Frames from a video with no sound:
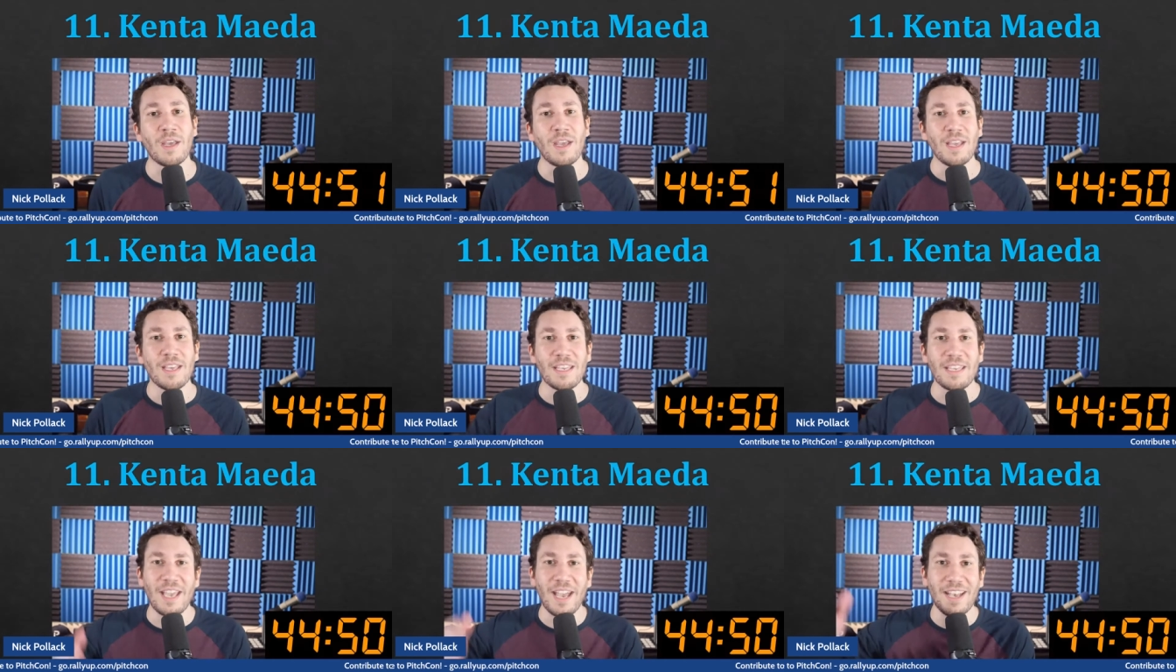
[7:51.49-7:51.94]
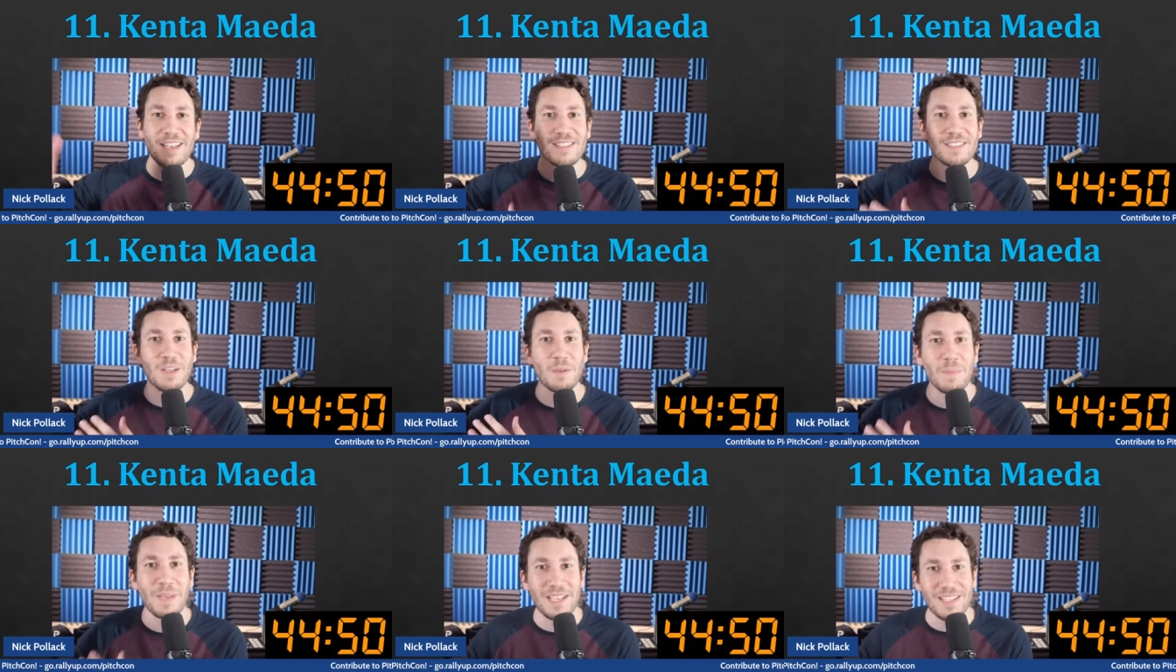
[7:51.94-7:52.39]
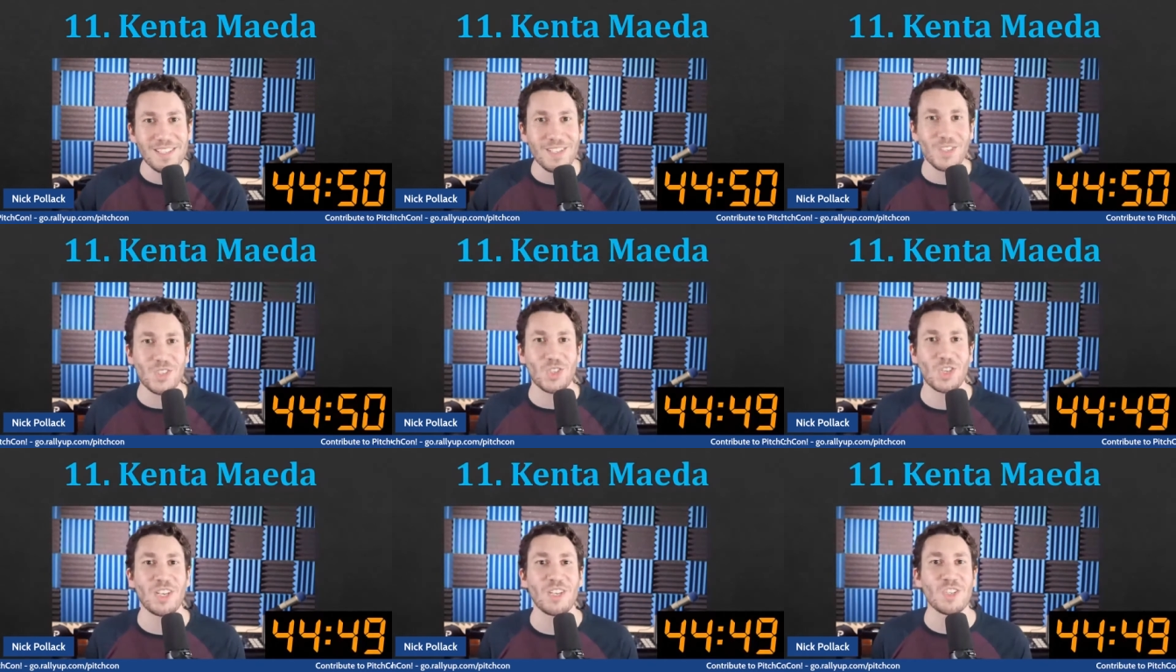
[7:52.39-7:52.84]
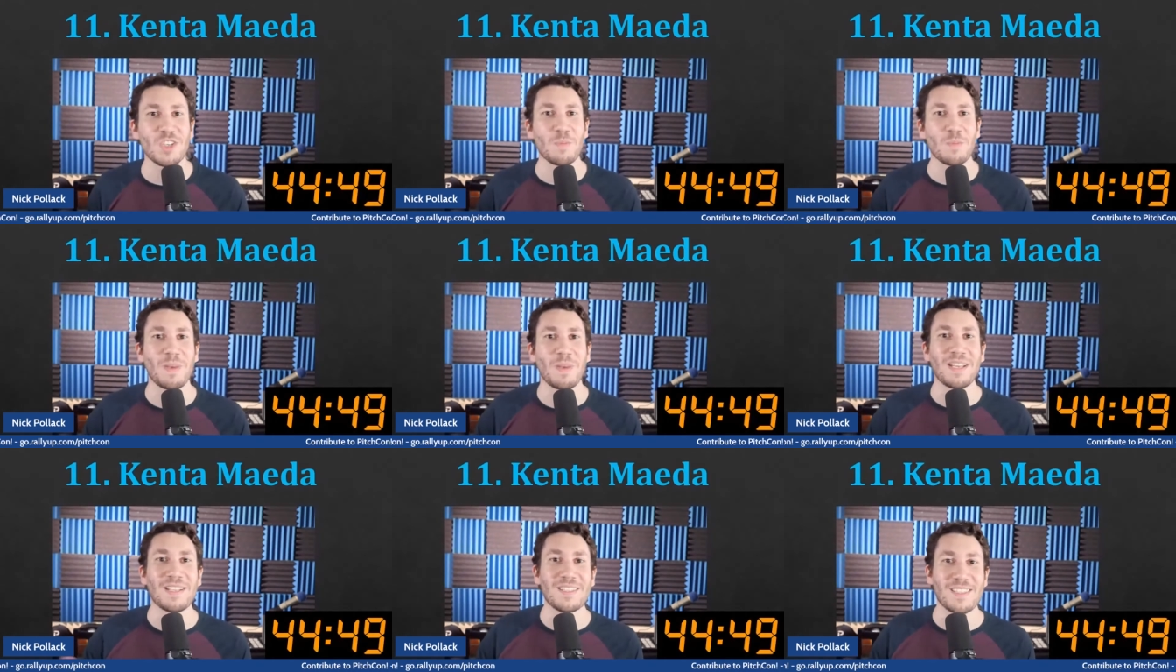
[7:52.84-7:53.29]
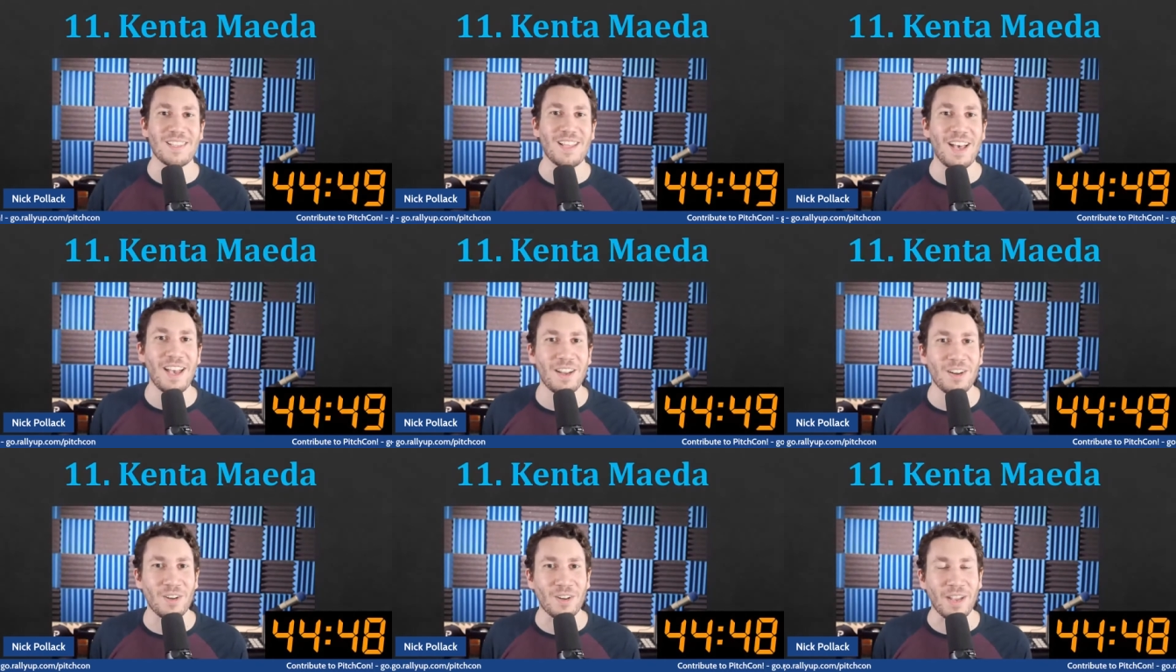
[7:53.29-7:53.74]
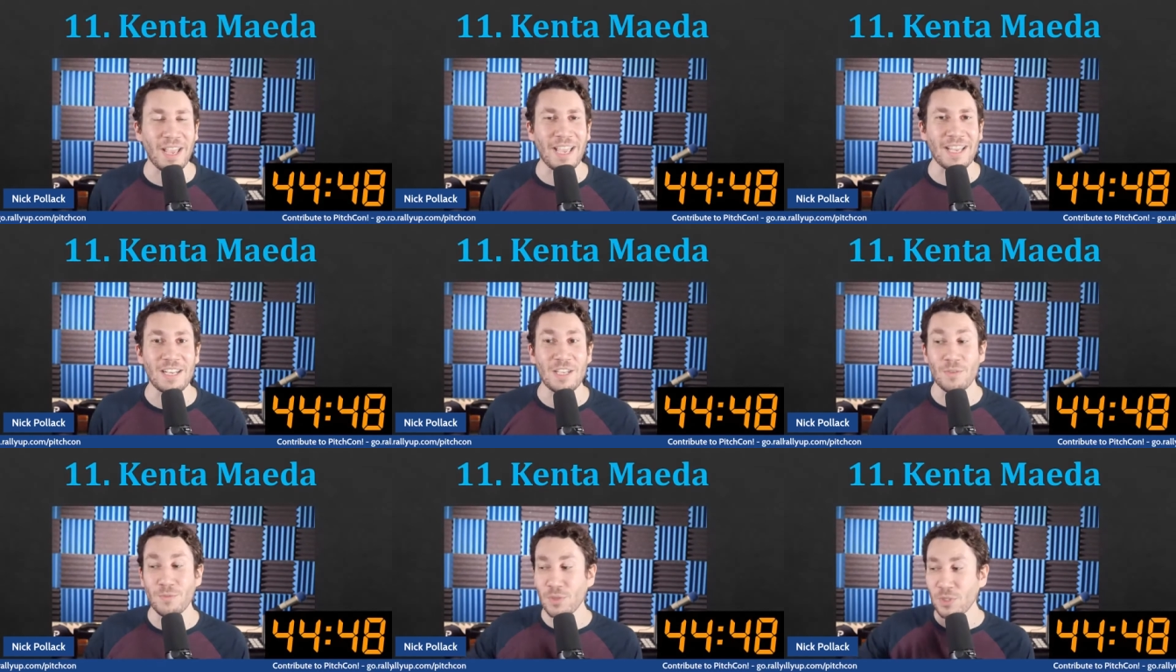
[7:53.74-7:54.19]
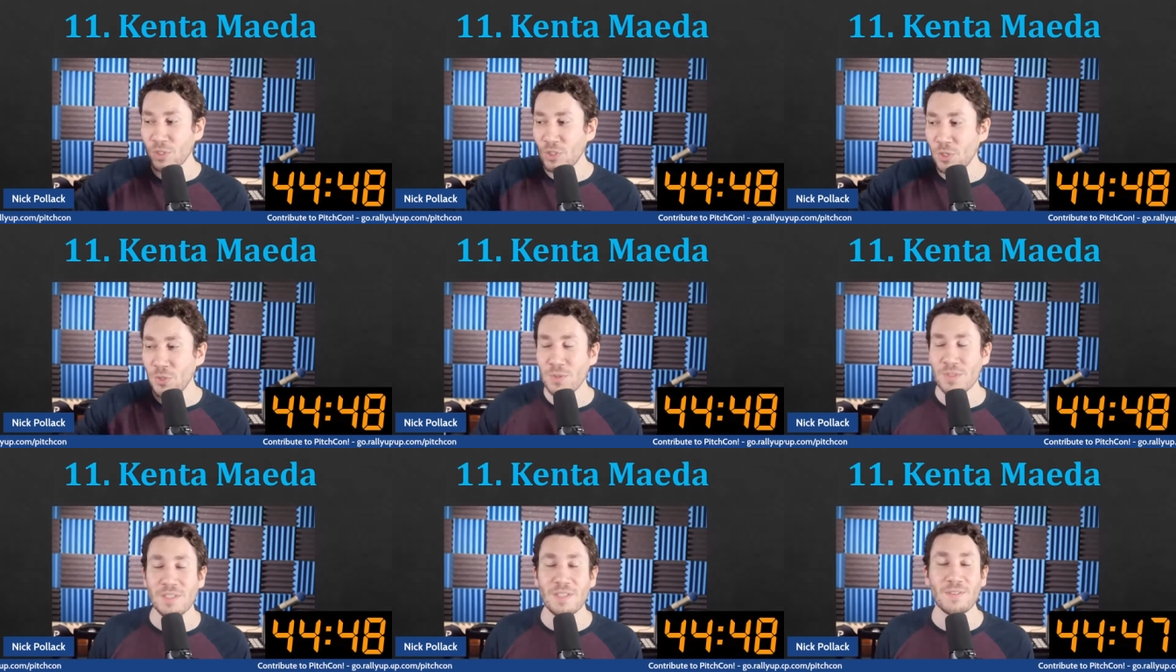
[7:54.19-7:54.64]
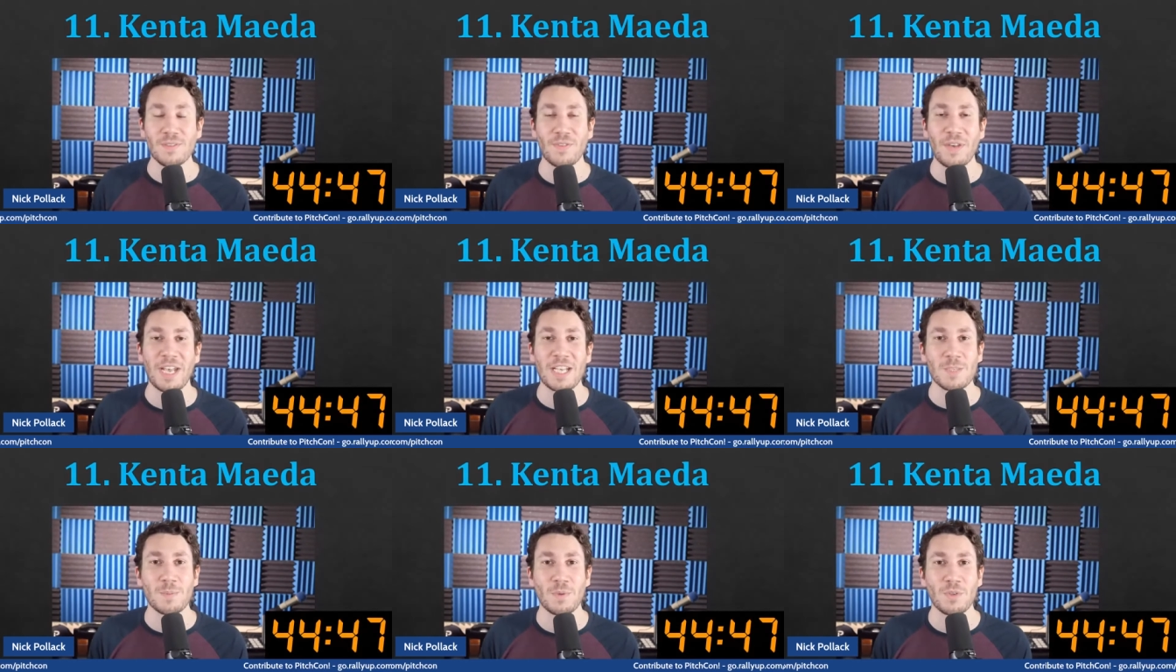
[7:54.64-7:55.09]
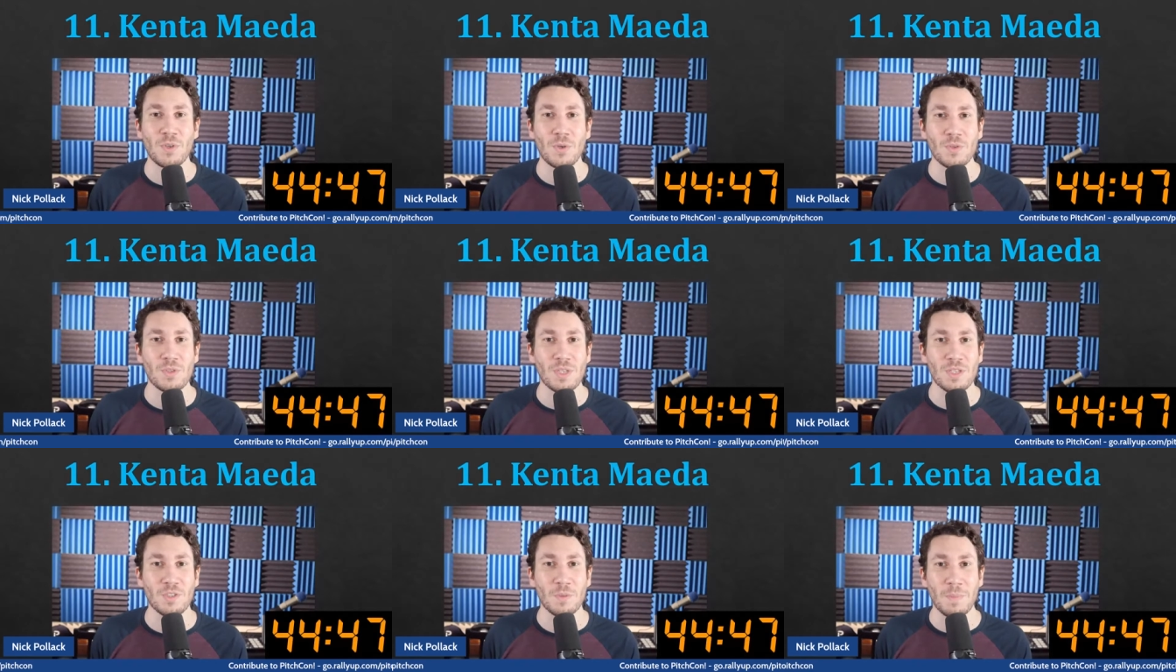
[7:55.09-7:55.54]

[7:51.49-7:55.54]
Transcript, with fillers: He has an amazing changeup and slider, and he reduces fastball usage.